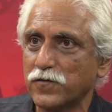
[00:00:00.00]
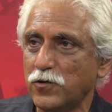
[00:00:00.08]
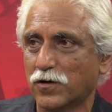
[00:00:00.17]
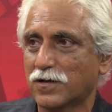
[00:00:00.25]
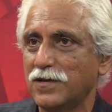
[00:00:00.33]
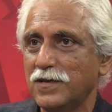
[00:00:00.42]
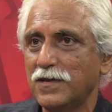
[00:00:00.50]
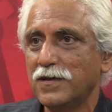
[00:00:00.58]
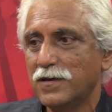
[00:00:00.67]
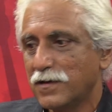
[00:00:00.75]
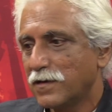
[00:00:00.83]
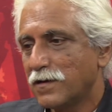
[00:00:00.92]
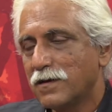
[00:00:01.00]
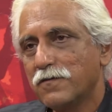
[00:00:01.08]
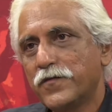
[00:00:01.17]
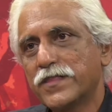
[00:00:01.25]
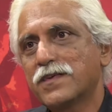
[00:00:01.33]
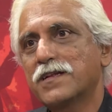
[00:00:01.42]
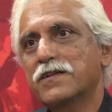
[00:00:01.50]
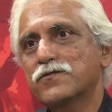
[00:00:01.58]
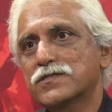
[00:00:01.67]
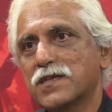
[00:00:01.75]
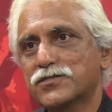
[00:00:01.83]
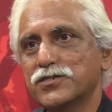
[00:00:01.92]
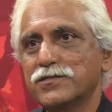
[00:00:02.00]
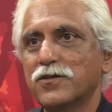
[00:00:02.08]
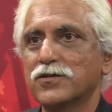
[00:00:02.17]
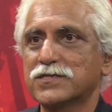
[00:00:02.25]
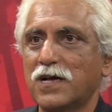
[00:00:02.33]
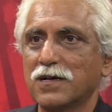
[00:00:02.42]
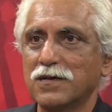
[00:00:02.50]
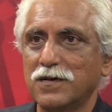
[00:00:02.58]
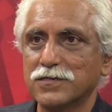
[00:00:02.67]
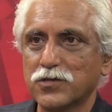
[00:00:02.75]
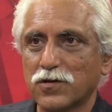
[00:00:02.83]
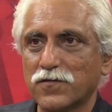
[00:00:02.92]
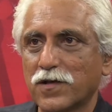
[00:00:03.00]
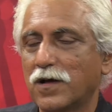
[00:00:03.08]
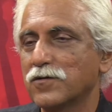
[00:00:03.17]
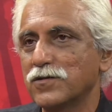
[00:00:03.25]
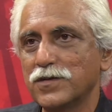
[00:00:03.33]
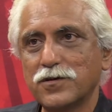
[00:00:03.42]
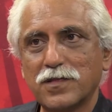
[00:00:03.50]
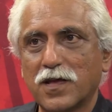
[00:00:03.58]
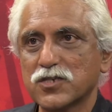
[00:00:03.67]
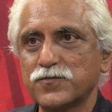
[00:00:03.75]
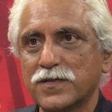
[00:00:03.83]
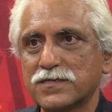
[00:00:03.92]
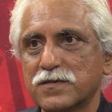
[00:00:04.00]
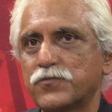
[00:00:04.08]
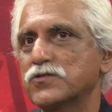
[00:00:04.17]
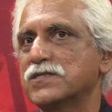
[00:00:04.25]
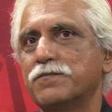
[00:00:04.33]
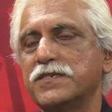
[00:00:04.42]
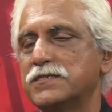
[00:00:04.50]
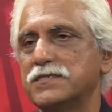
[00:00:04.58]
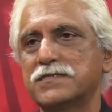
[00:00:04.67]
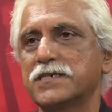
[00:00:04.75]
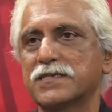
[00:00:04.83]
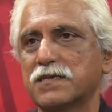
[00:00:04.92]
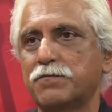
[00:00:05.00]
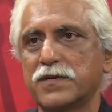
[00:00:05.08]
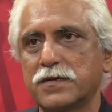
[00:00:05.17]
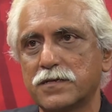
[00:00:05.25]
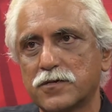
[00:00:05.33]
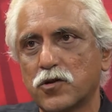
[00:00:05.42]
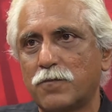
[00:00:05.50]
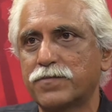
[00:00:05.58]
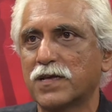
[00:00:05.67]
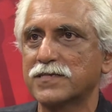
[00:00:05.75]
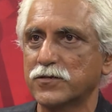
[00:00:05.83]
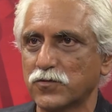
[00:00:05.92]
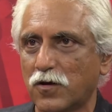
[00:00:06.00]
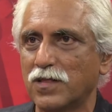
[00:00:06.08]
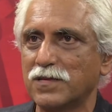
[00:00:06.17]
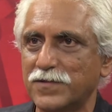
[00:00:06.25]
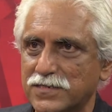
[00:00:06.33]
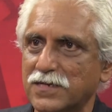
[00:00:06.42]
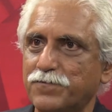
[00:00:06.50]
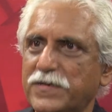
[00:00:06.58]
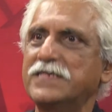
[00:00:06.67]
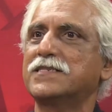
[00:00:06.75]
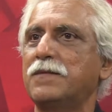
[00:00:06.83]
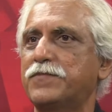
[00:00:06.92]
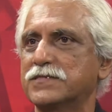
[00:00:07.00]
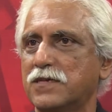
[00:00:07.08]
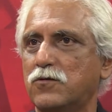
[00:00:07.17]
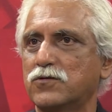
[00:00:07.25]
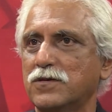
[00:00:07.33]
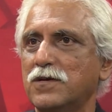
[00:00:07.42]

Look, whether it was Sachin or Saurav Ganguly or Lakshman, suppose the BCCI, somebody, the top brass had to call them and said, please help us out